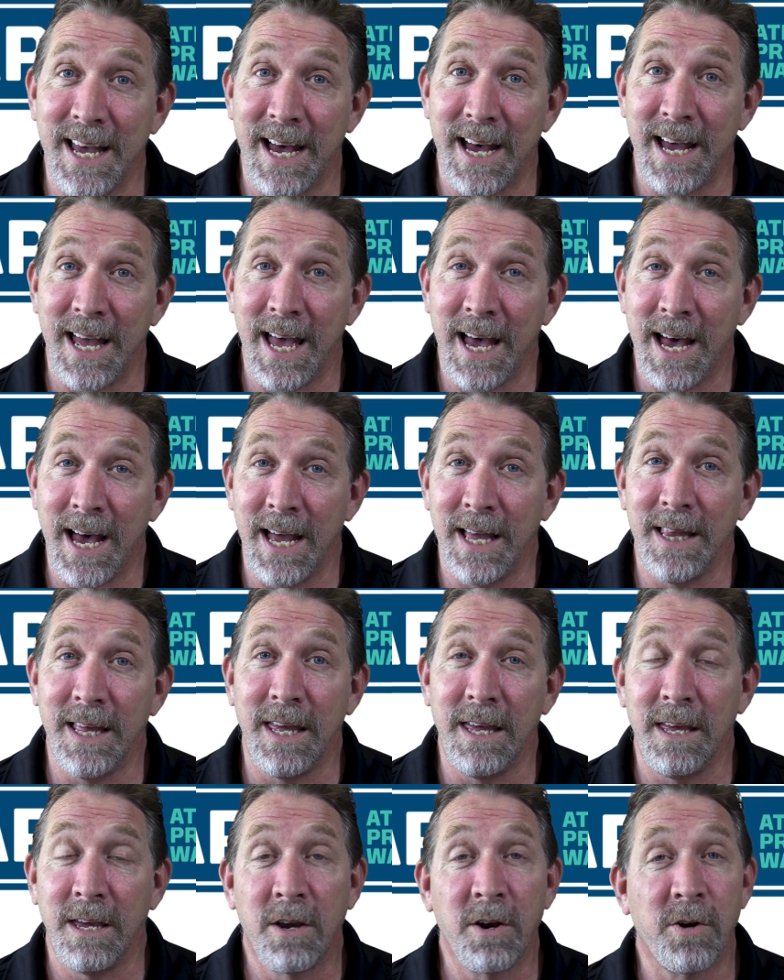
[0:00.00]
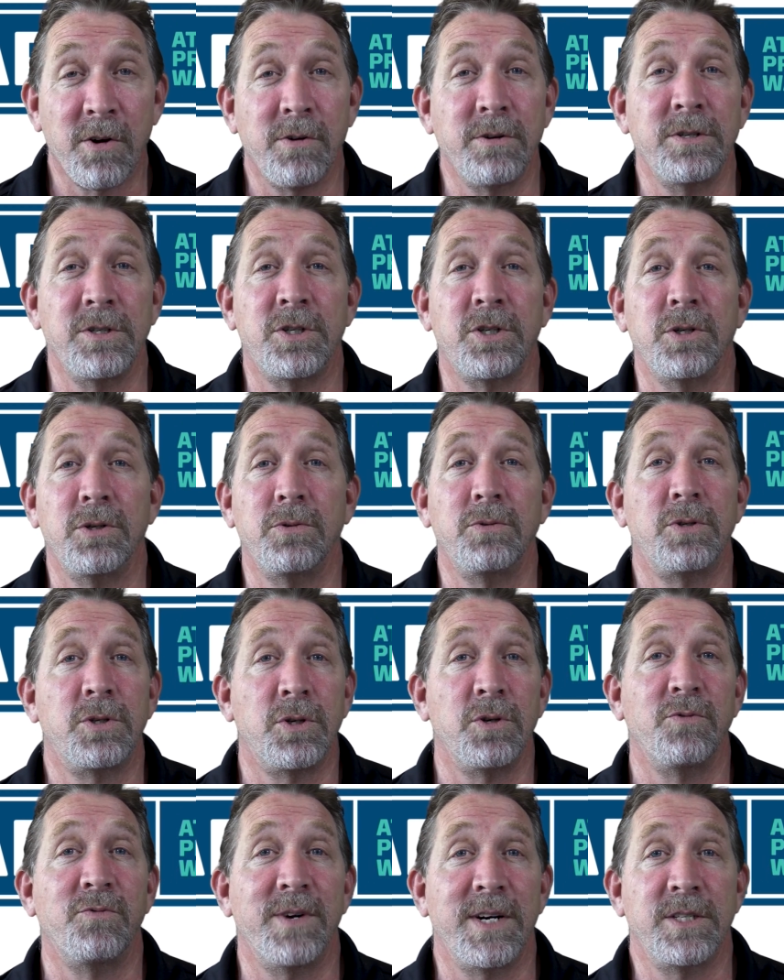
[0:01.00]
I highly encourage you
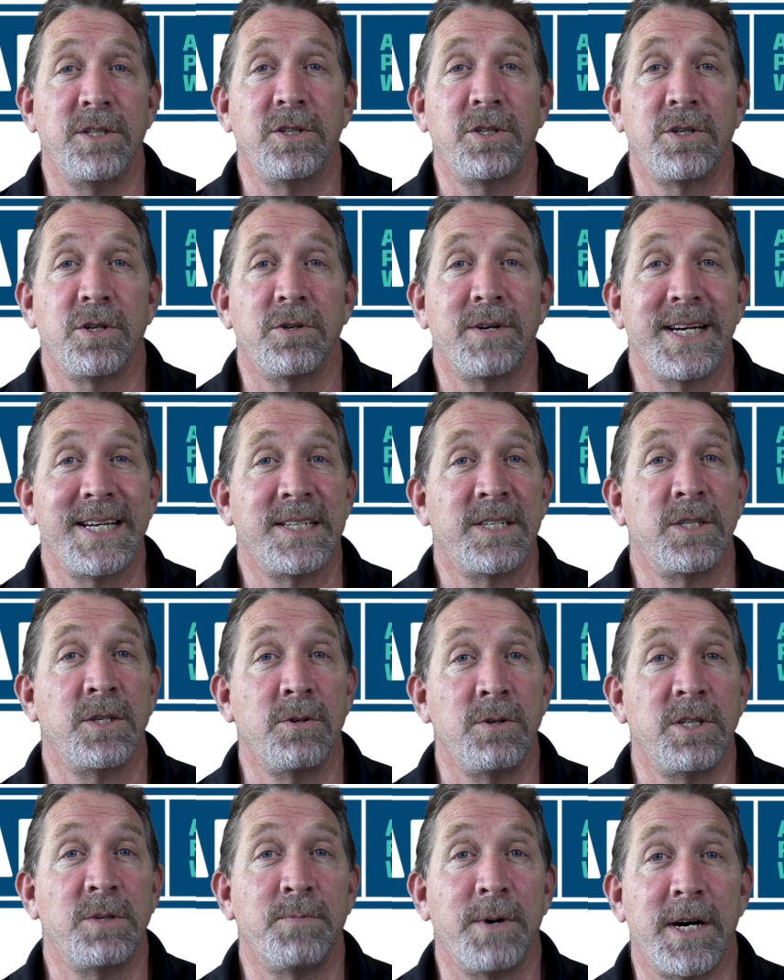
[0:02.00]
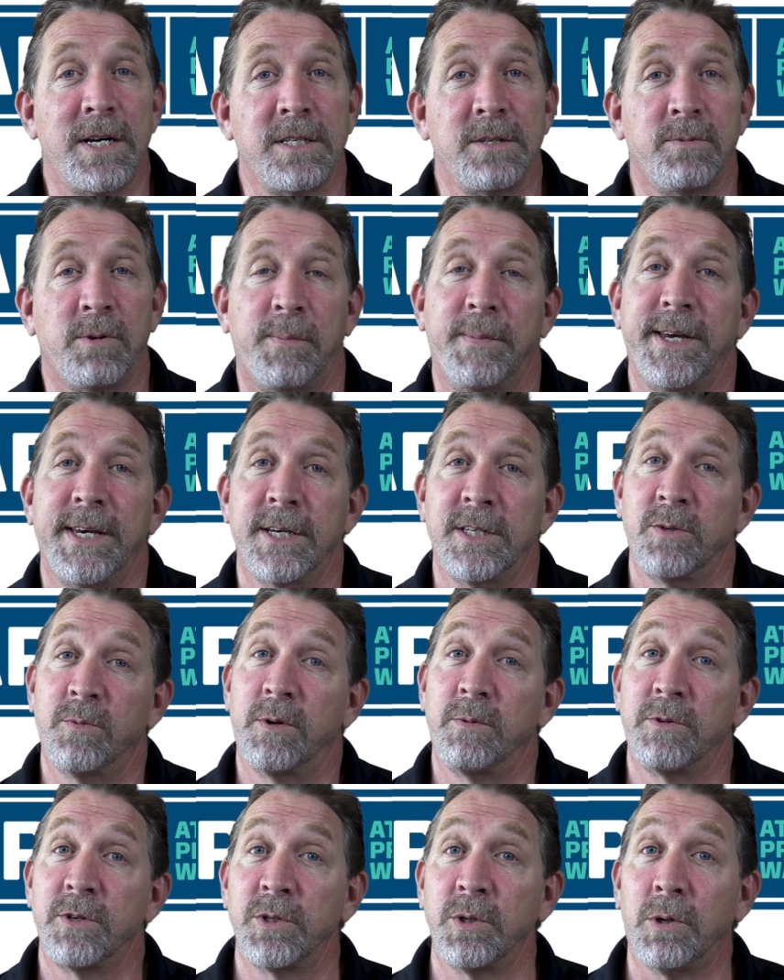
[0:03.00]
to register as soon as possible, because
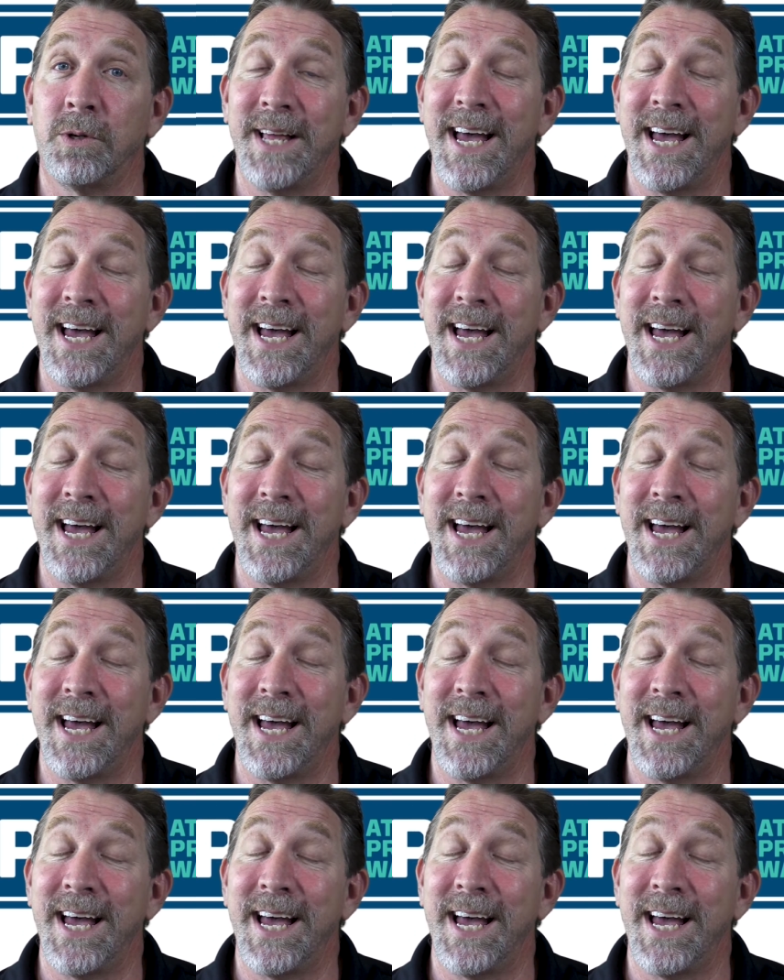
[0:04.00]
when we're sold